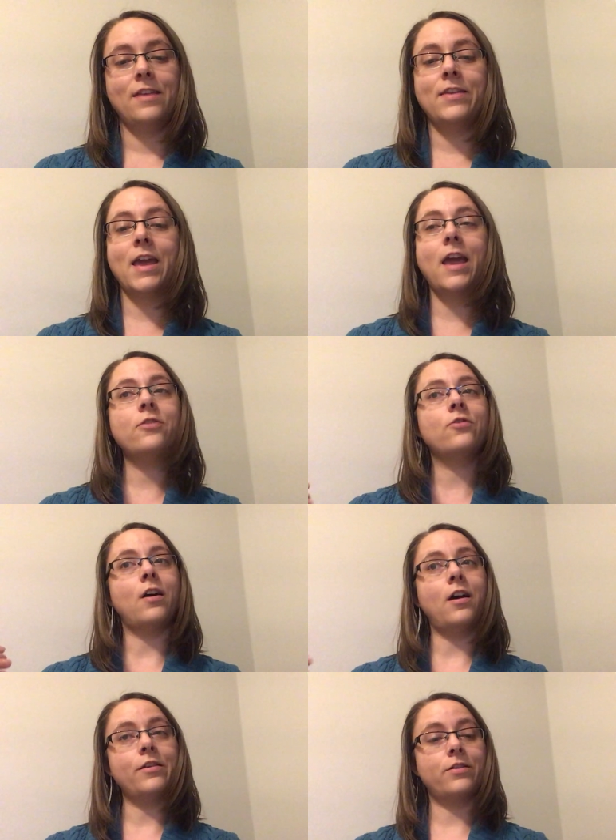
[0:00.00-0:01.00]
The angel
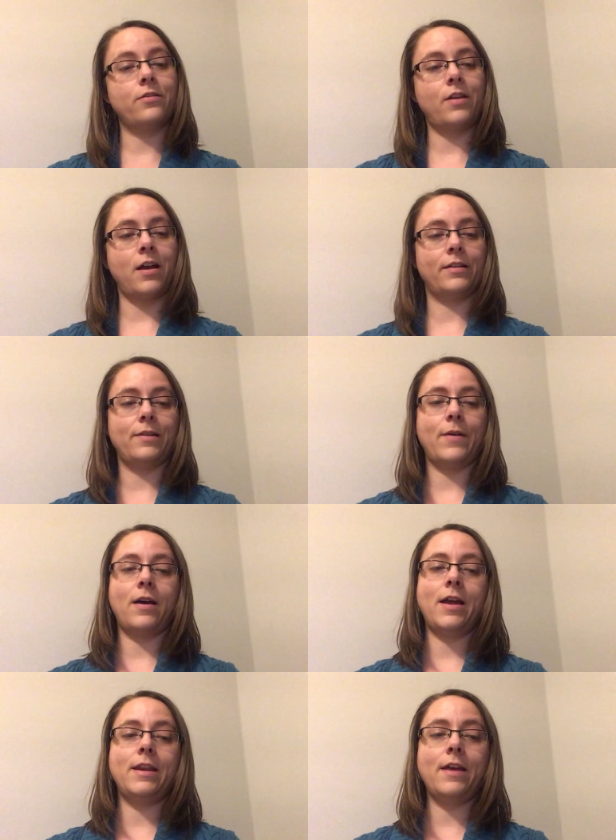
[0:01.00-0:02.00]
also talked
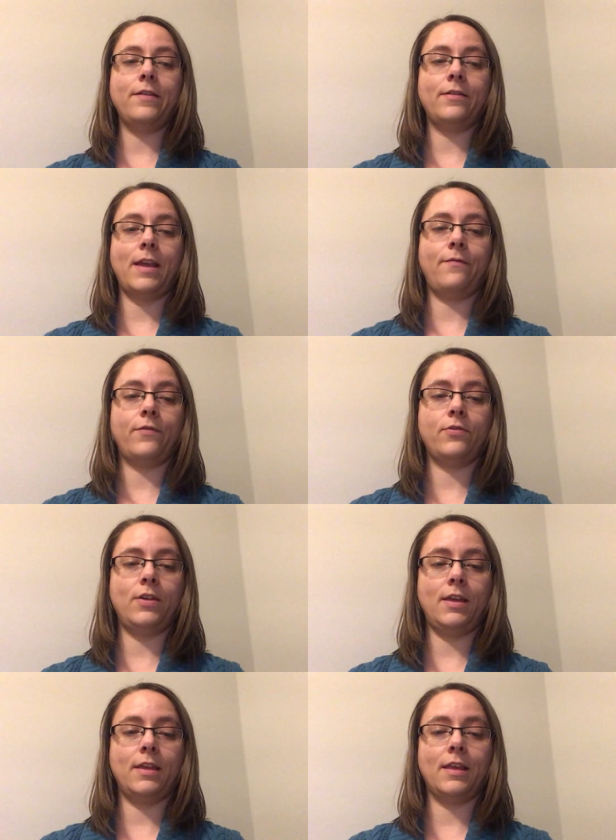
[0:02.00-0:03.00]
about another name for
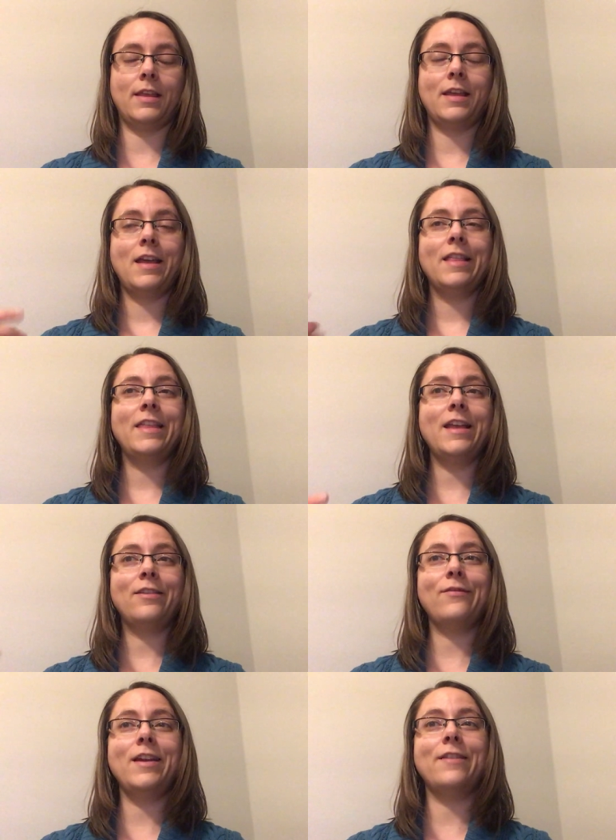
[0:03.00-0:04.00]
Jesus.
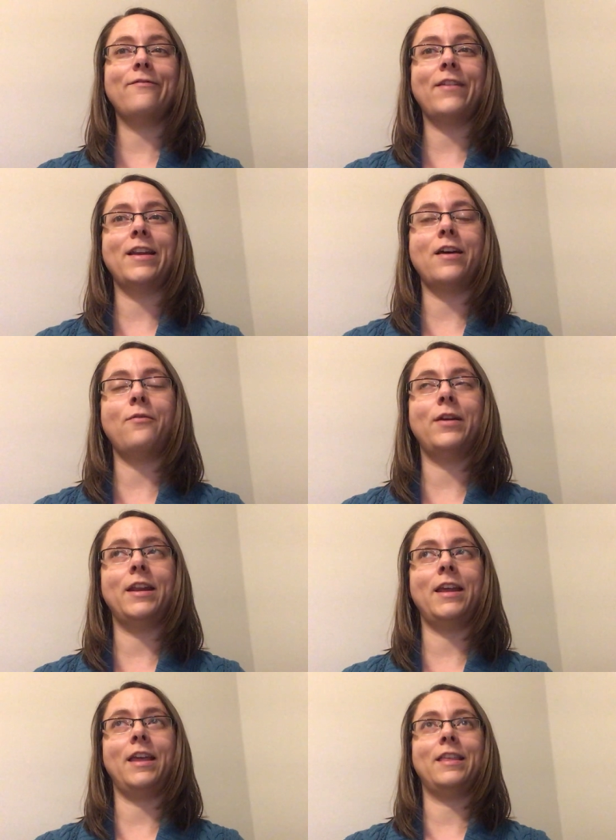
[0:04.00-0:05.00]
Let's read and find out what
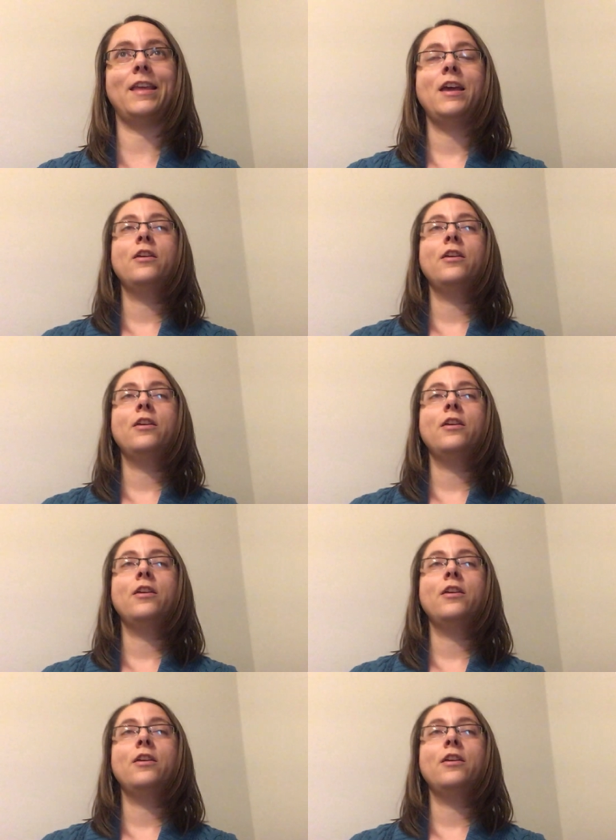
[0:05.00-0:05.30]
it is.